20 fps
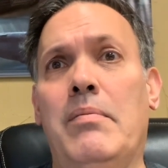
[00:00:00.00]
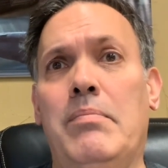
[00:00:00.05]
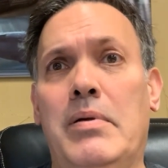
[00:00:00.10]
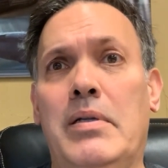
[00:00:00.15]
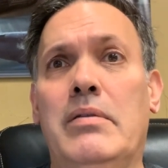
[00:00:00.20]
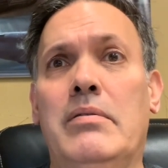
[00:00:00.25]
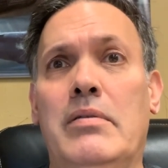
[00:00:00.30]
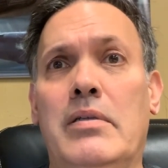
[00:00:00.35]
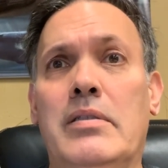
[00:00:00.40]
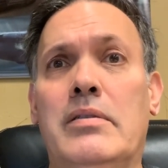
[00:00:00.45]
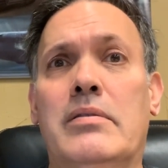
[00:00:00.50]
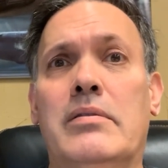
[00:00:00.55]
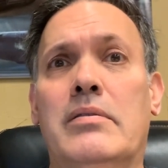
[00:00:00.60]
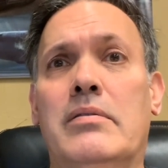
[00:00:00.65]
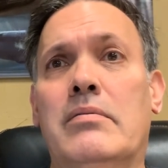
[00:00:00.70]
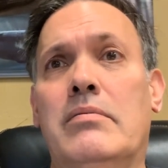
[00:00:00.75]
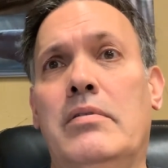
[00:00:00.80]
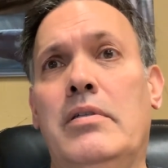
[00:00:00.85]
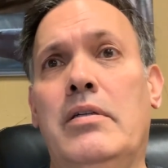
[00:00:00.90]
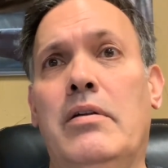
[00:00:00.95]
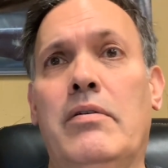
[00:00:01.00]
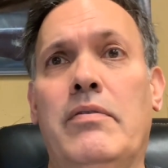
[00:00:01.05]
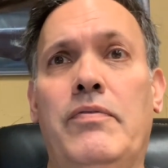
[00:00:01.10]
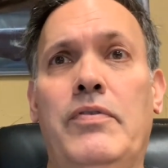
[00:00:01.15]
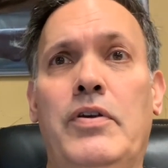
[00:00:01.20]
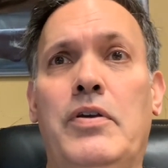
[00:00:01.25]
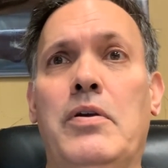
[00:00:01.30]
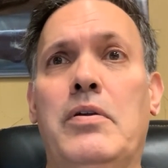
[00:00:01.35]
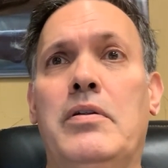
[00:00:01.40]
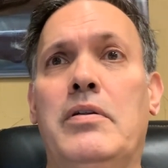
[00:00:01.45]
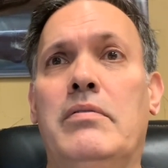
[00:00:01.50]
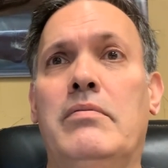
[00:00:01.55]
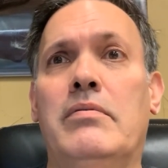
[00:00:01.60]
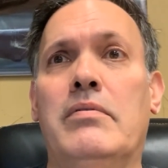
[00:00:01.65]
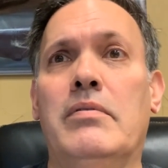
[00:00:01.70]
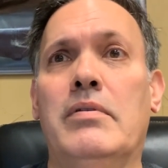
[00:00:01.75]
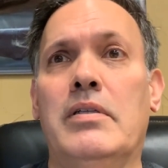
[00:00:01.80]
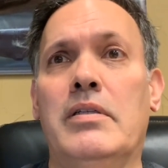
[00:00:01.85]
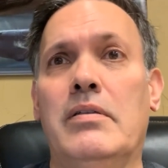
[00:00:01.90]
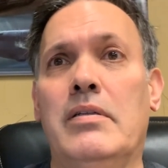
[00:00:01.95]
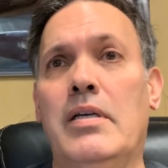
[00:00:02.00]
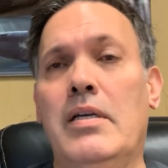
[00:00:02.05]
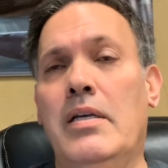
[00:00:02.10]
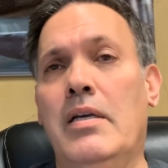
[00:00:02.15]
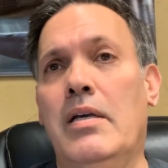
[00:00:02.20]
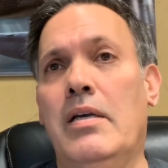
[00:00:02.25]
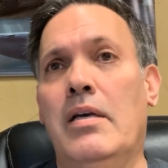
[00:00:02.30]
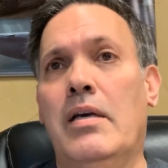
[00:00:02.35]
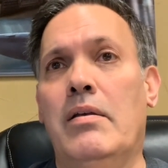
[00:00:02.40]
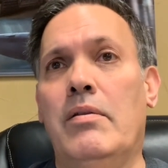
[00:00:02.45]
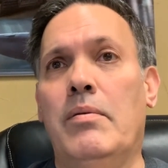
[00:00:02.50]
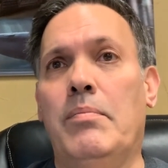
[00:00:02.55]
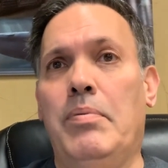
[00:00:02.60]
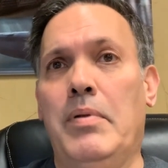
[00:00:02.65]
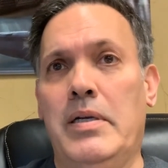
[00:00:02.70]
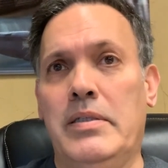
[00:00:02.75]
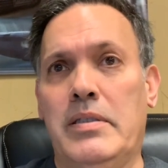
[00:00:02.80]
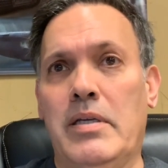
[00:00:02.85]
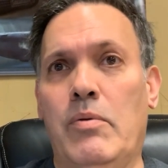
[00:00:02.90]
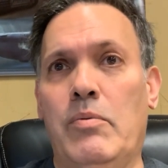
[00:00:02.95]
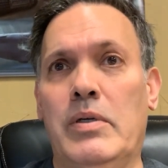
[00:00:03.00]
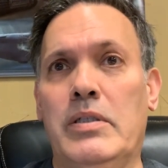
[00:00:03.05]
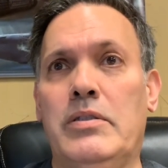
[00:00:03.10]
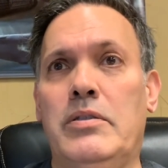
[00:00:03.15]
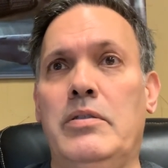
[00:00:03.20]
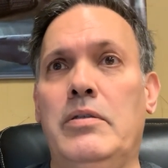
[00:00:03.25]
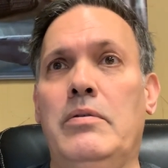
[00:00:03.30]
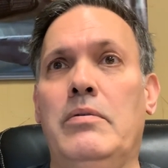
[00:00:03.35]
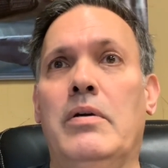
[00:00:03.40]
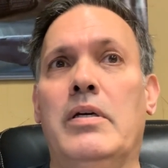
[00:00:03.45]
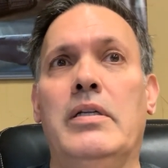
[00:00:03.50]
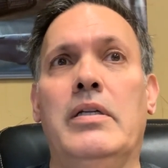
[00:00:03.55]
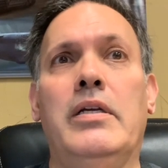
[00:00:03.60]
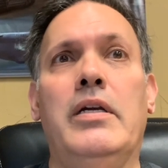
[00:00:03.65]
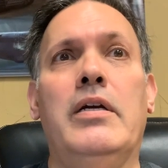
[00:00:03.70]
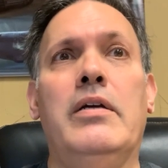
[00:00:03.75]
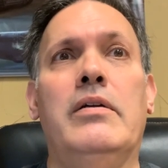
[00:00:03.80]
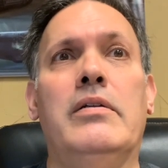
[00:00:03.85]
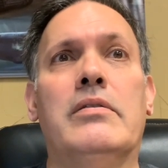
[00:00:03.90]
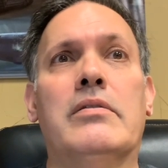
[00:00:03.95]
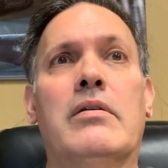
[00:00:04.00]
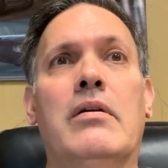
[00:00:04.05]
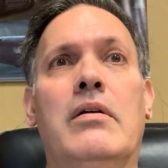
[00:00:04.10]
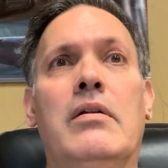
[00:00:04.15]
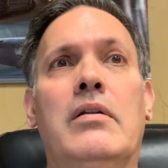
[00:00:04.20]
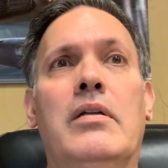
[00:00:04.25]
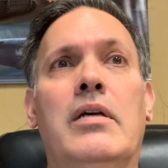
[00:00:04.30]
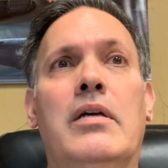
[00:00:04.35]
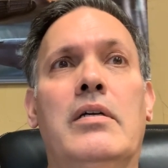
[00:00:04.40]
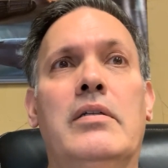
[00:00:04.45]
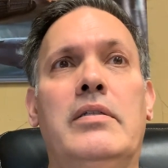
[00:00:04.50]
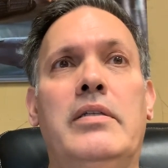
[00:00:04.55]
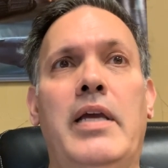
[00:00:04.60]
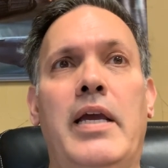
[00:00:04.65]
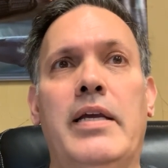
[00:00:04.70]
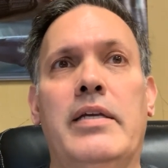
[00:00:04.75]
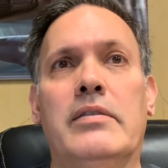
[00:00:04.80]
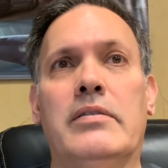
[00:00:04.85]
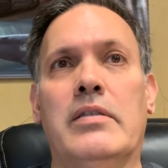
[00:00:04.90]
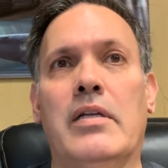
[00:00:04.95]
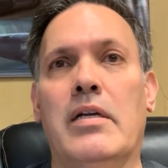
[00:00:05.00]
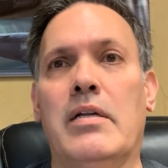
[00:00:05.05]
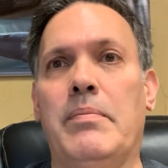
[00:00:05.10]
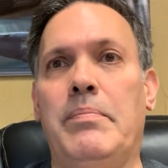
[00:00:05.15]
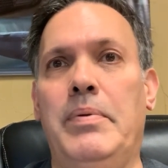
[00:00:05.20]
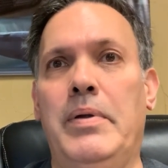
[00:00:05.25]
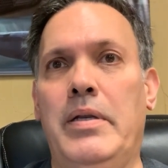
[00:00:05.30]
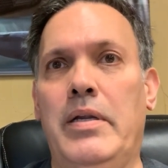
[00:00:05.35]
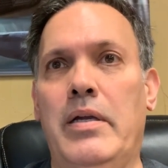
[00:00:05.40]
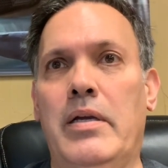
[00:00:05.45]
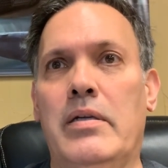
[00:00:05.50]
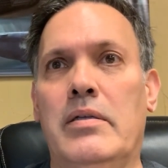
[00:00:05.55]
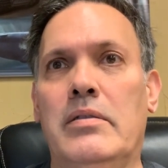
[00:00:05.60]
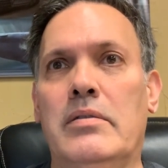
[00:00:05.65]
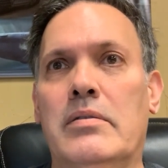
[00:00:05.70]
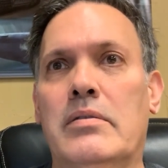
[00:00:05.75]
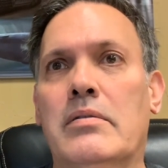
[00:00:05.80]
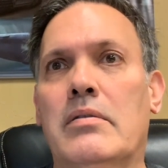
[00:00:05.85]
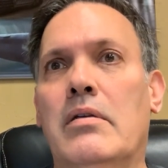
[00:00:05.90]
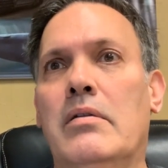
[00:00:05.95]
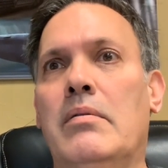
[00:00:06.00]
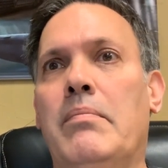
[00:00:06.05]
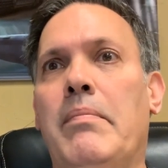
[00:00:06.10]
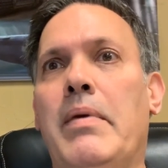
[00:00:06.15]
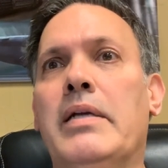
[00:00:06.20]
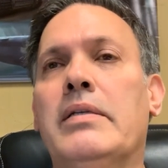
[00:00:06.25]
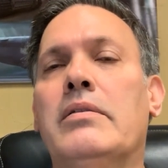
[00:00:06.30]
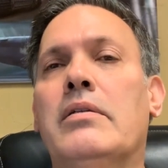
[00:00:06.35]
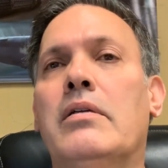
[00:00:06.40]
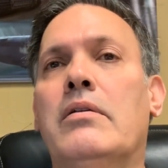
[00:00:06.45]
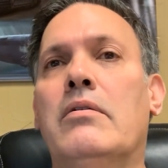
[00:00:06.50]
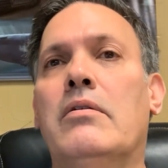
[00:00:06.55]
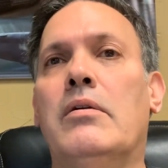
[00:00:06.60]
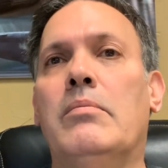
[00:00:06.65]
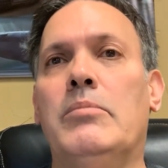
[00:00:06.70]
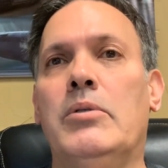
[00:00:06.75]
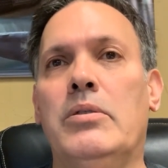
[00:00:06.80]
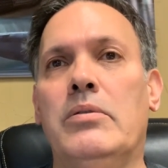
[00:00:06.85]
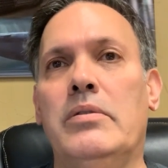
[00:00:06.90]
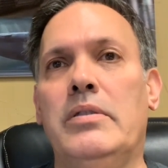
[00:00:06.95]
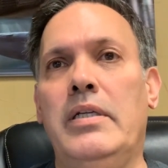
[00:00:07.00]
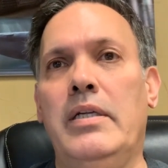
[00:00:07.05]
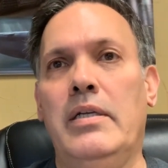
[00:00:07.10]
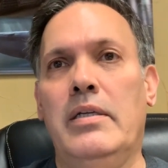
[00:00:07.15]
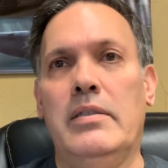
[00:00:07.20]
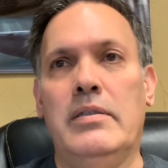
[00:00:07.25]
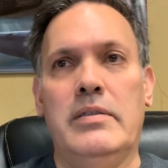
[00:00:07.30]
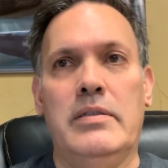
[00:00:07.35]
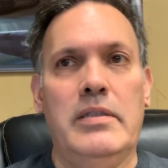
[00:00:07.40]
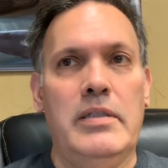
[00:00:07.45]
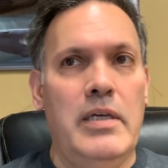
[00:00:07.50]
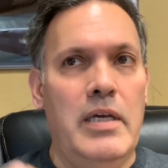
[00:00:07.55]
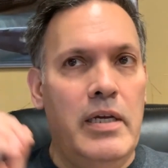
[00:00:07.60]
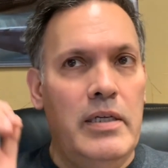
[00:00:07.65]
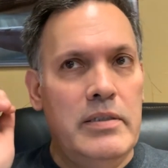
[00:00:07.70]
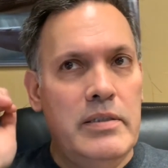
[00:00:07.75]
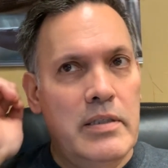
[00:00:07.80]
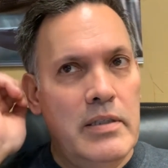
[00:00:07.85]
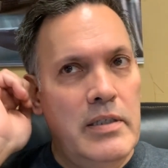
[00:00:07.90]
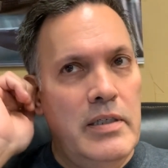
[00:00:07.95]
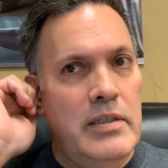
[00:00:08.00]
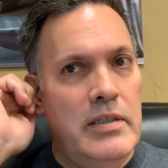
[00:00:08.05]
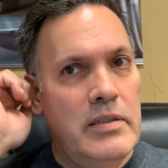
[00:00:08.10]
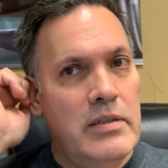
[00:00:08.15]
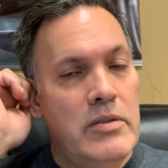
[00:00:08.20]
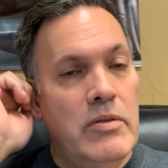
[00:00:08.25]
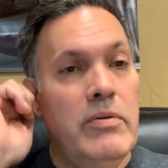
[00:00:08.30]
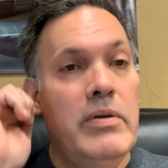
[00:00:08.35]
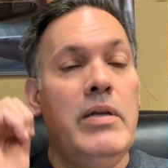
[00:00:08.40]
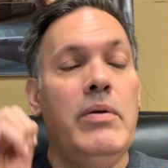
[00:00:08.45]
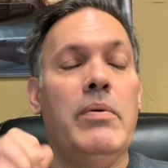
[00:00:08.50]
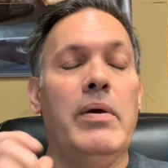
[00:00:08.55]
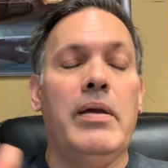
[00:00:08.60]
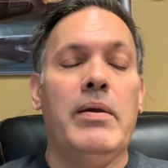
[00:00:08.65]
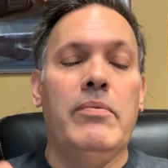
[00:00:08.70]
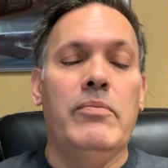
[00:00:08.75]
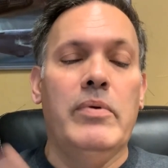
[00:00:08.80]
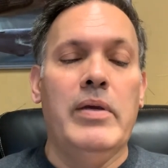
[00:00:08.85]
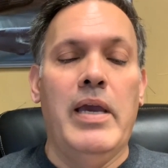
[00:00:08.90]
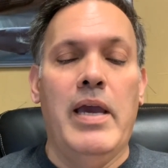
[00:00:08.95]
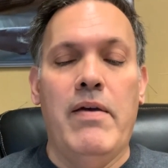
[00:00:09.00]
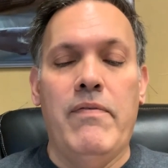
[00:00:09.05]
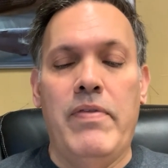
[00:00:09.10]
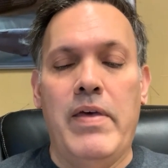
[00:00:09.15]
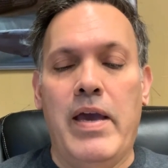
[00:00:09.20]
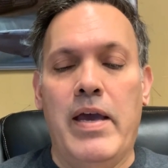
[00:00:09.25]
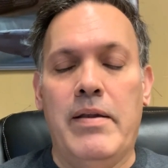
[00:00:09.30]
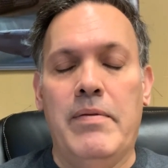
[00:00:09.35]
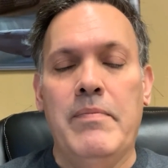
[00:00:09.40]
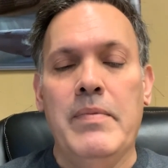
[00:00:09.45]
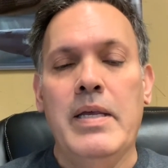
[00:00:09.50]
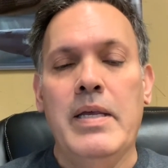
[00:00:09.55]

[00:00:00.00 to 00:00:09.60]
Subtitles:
But it's, if you go to the place I went to on here, it's called Tank Encyclopedia, and it's called Mexican Armor, TNCA Salinas. So anyway, we have that.